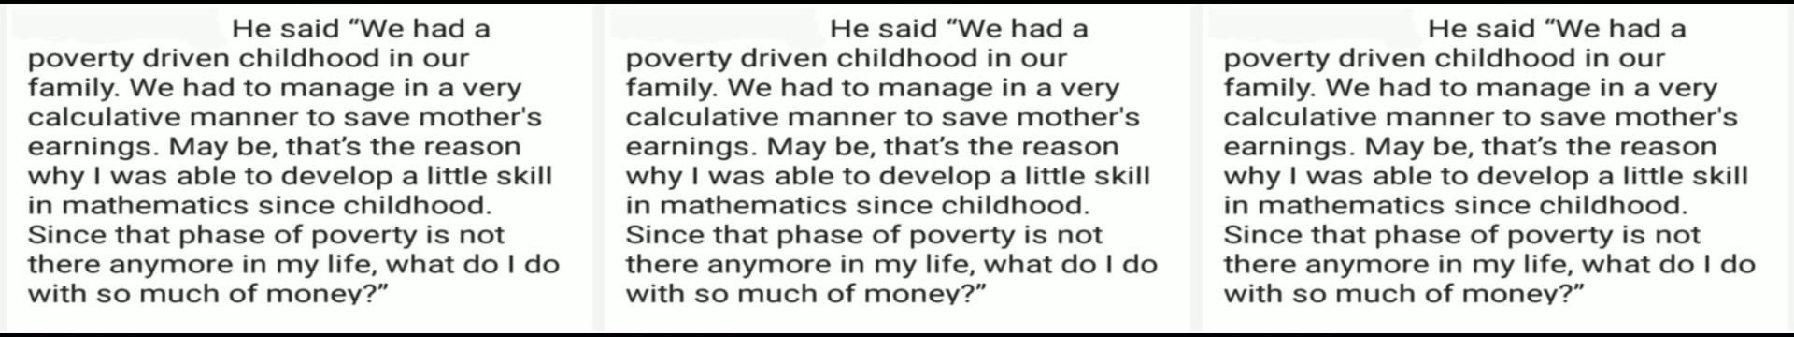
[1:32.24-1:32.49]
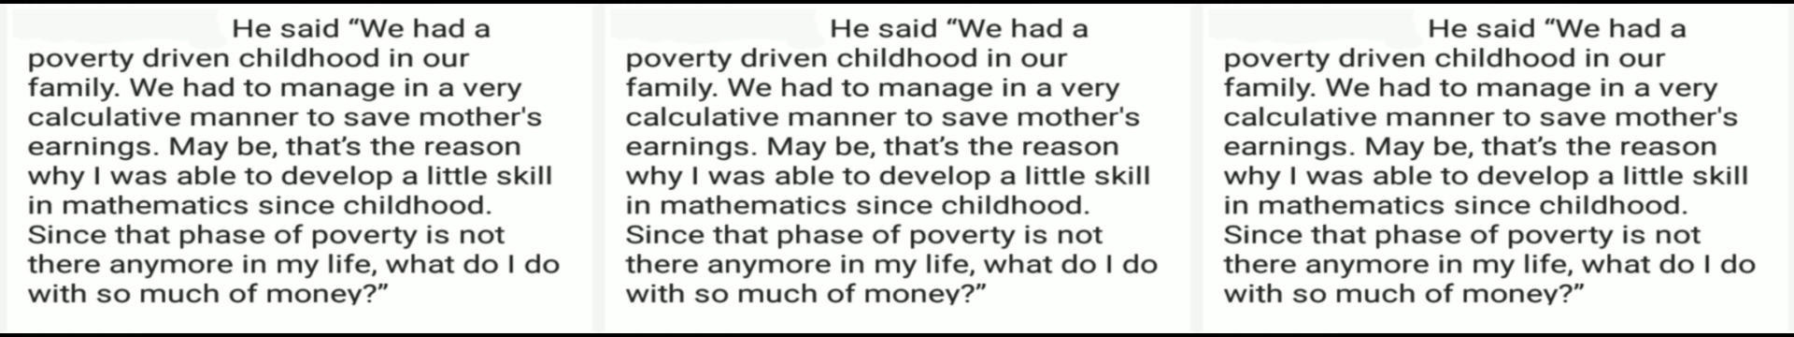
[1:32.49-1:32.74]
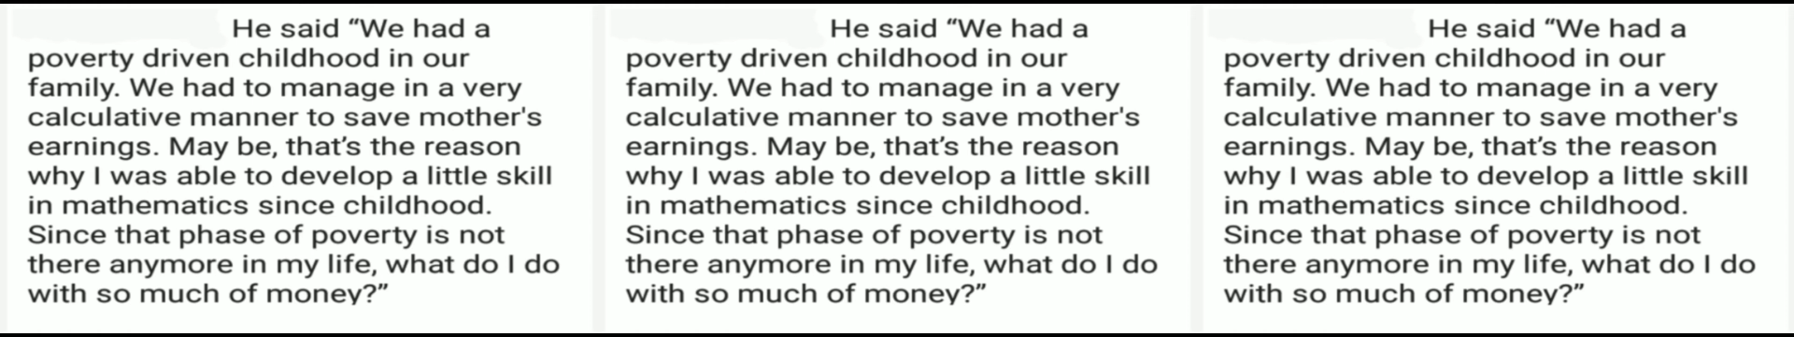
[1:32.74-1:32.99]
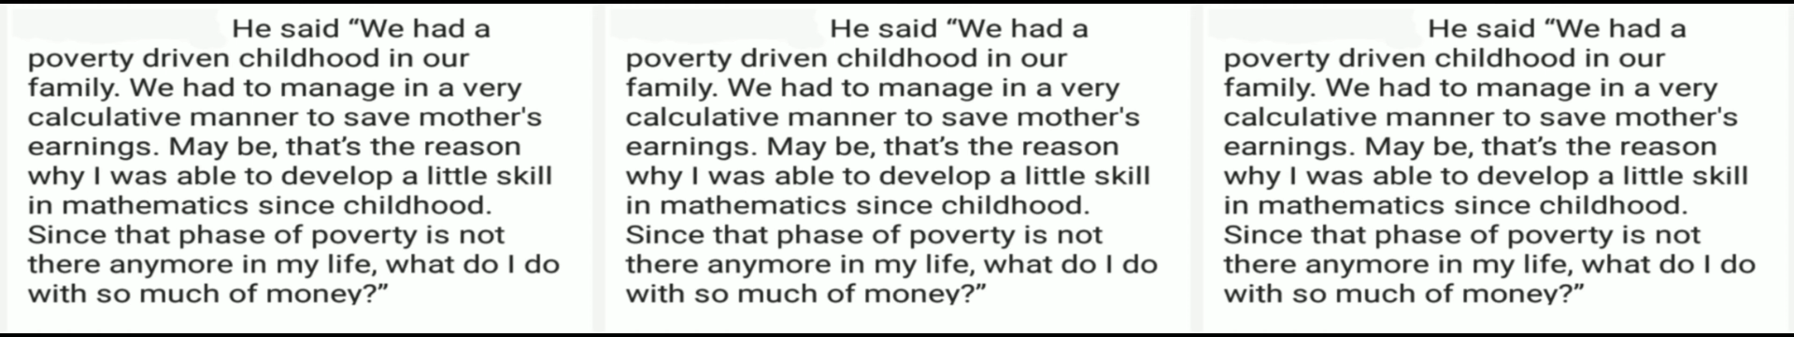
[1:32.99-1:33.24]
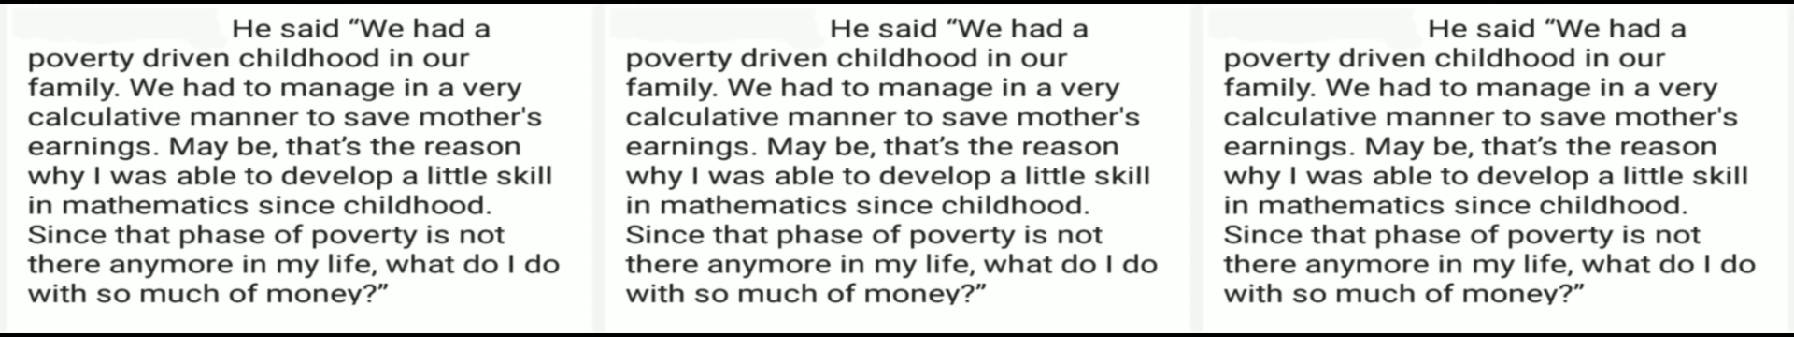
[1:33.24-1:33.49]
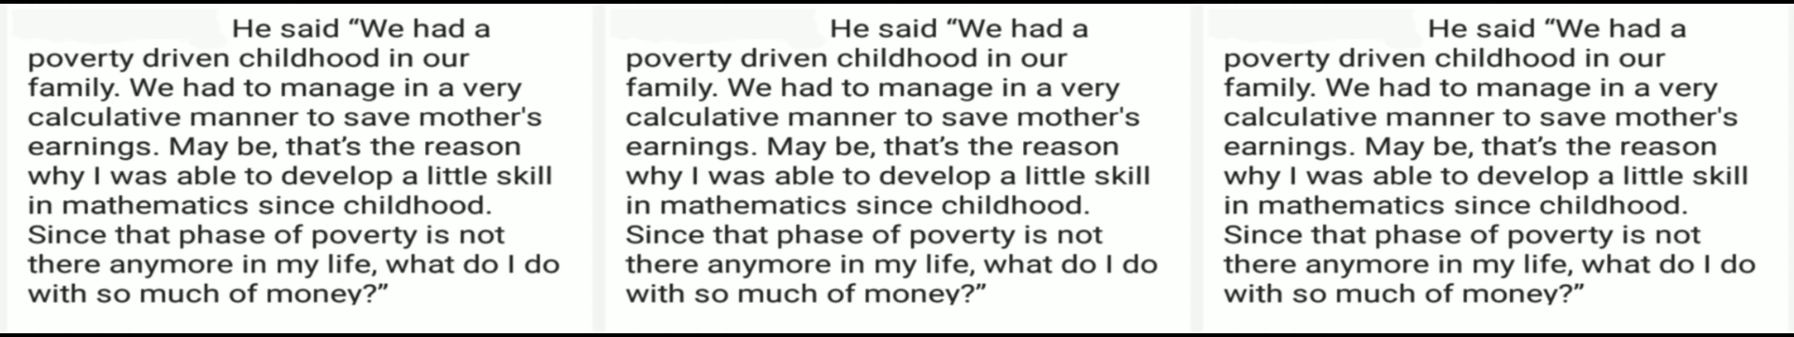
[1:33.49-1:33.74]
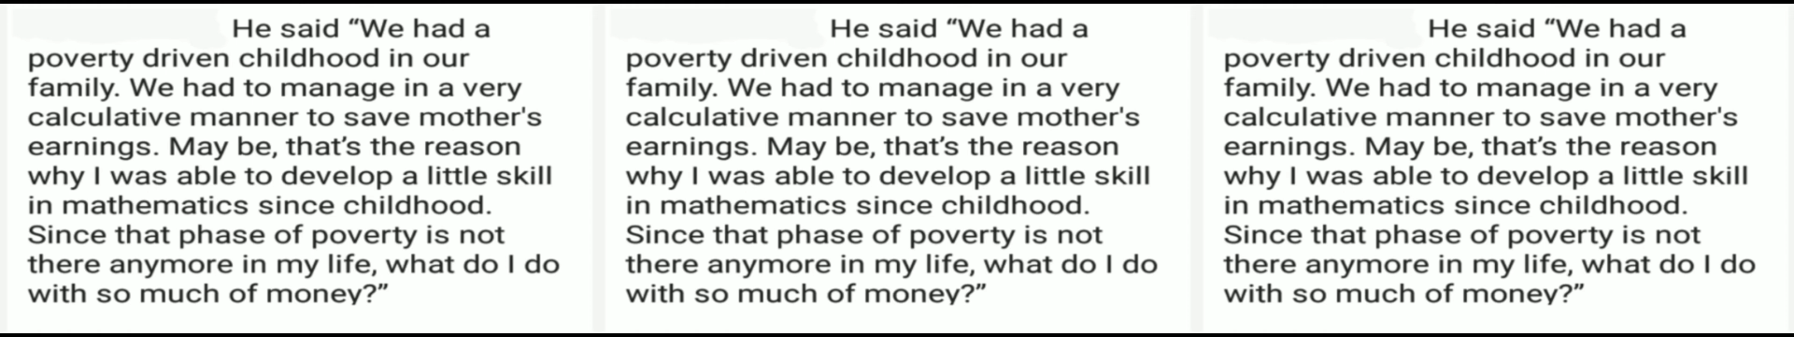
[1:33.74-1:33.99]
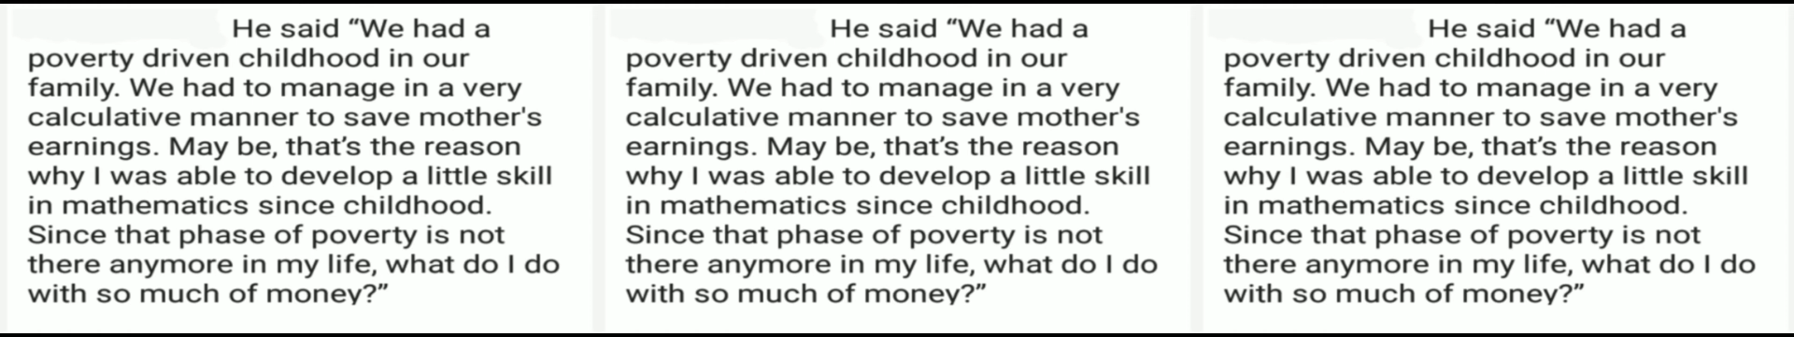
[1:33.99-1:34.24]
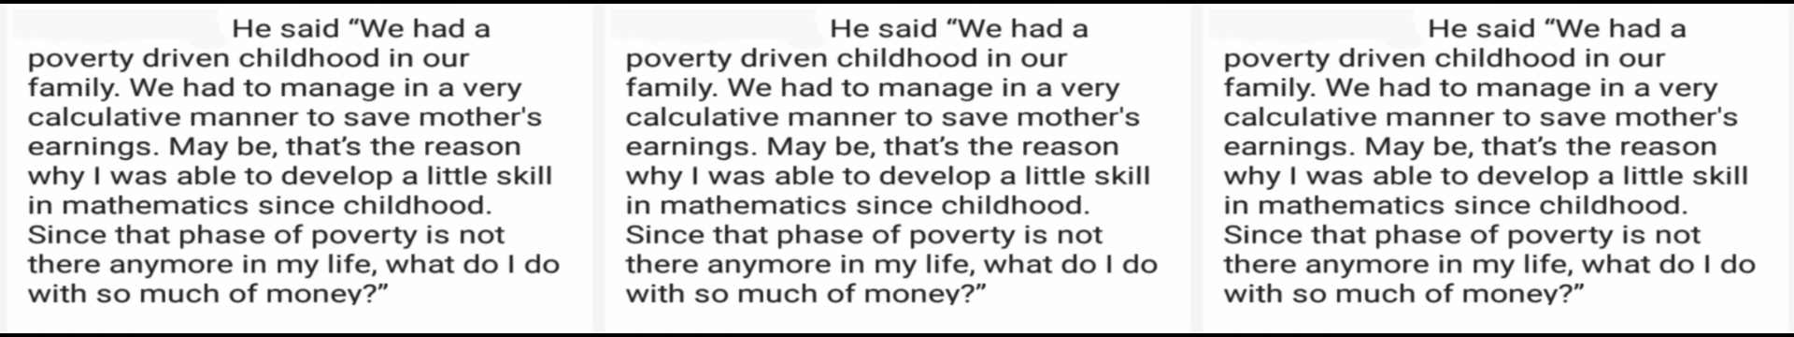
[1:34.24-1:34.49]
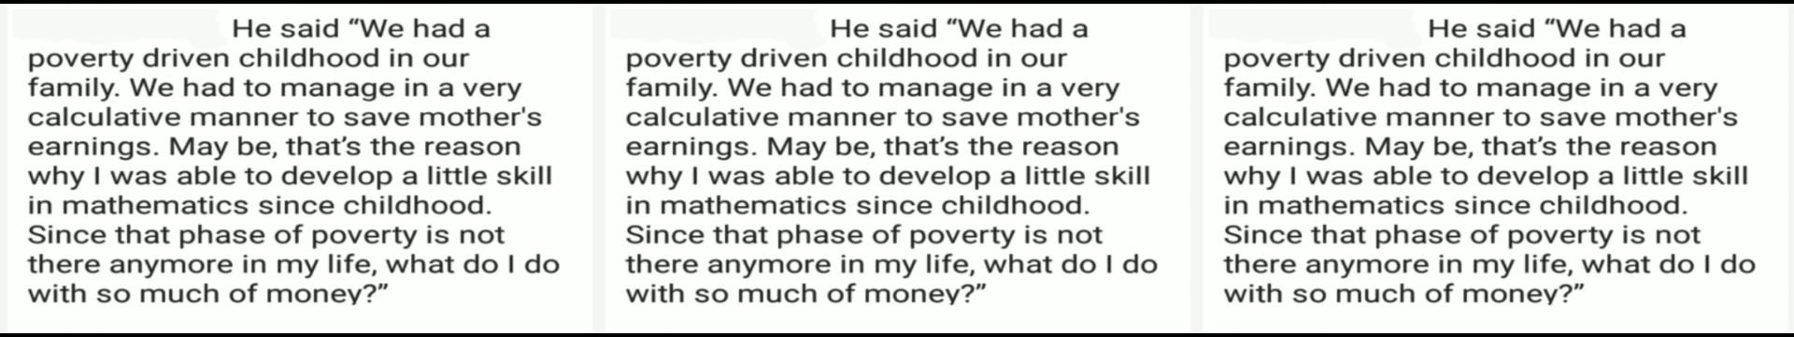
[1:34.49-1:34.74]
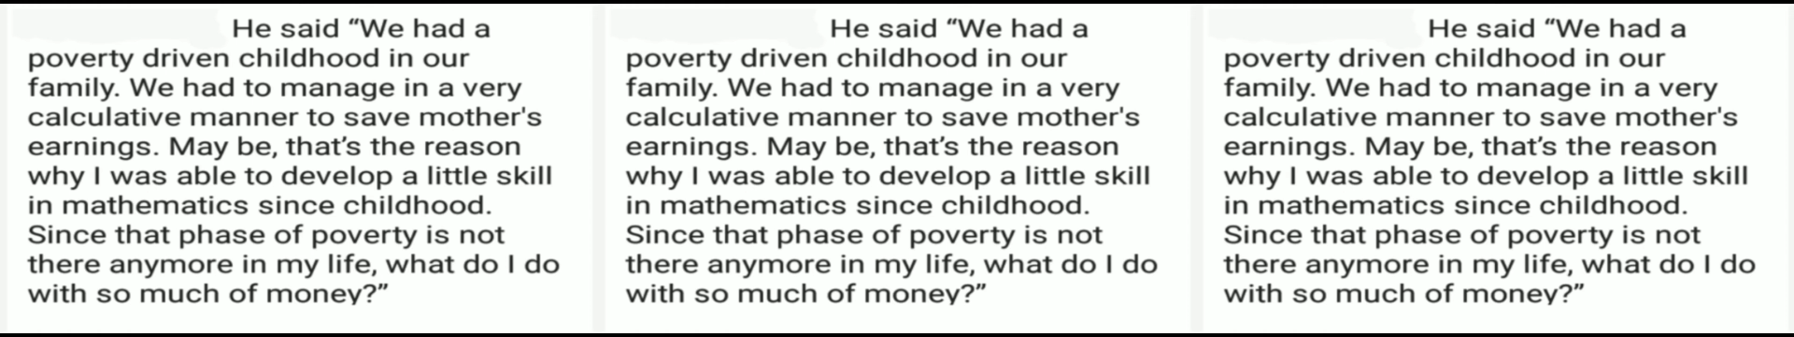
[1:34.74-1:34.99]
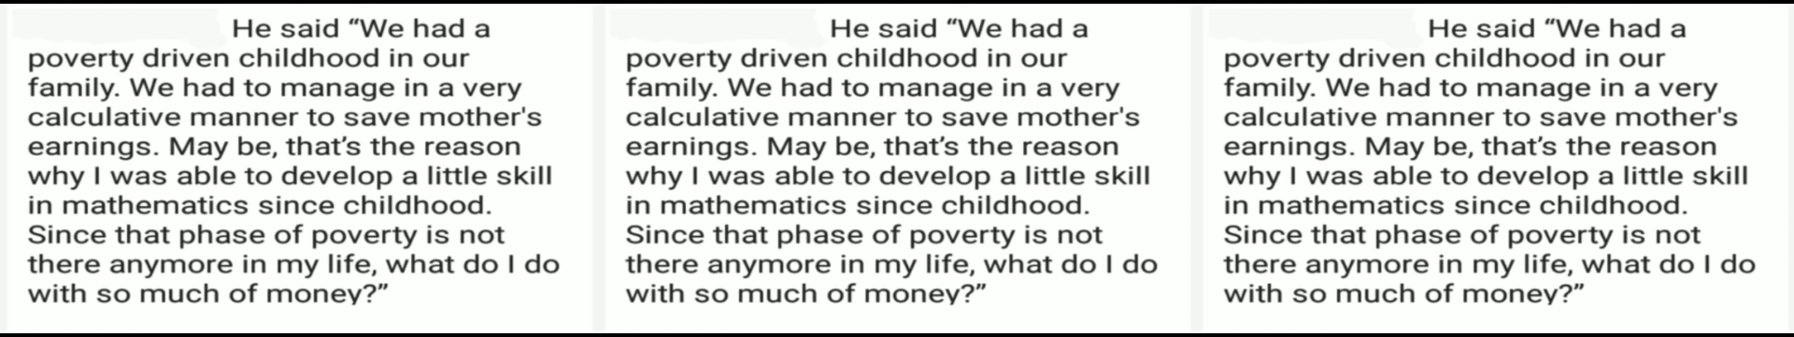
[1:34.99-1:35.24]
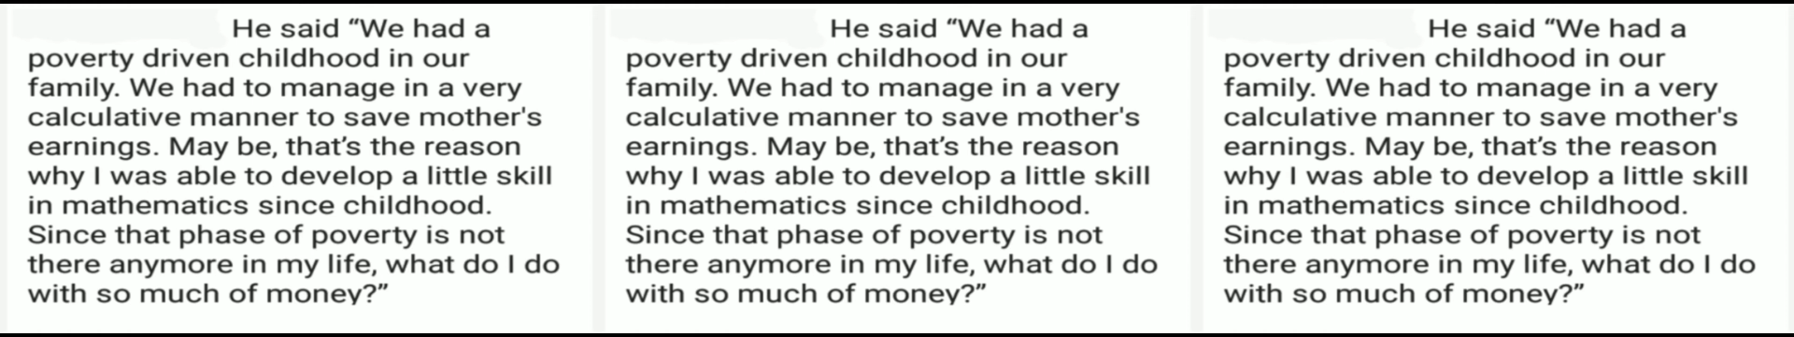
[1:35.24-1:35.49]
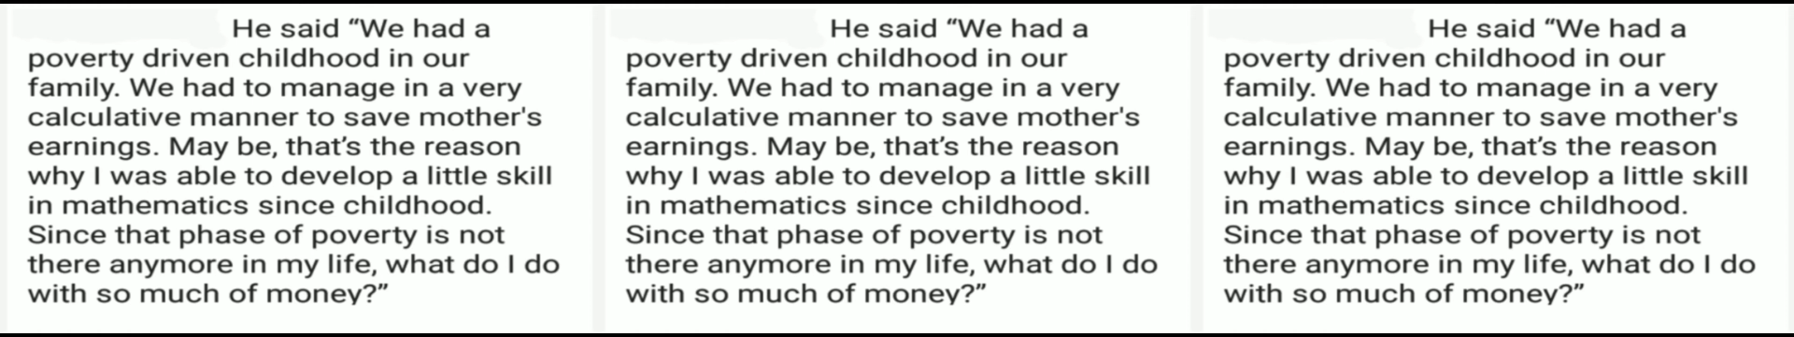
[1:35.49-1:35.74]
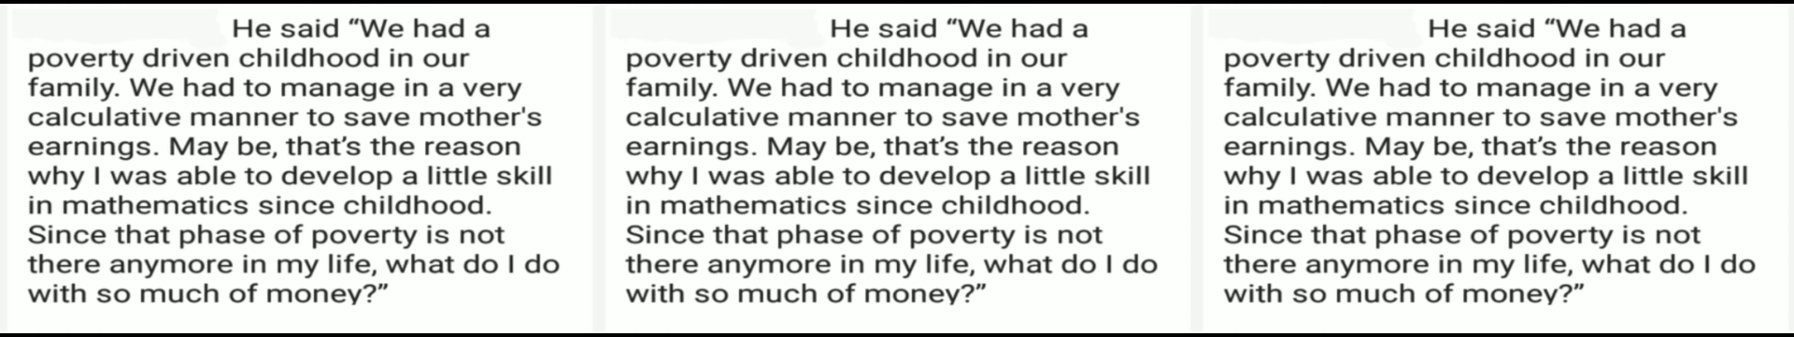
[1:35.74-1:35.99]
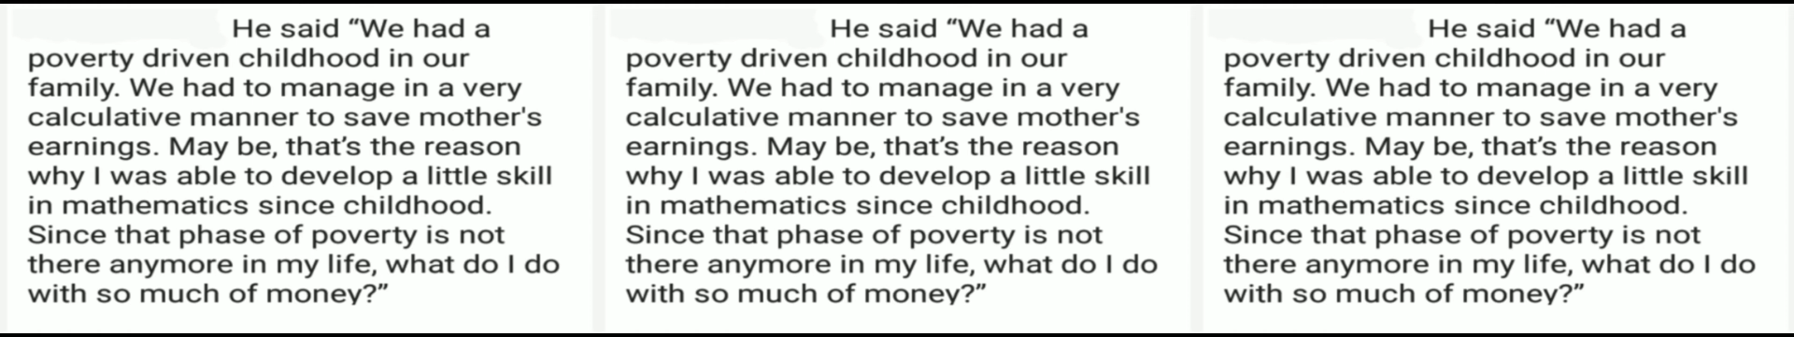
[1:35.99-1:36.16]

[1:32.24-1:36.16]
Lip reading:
Nobody's mouth can be seen.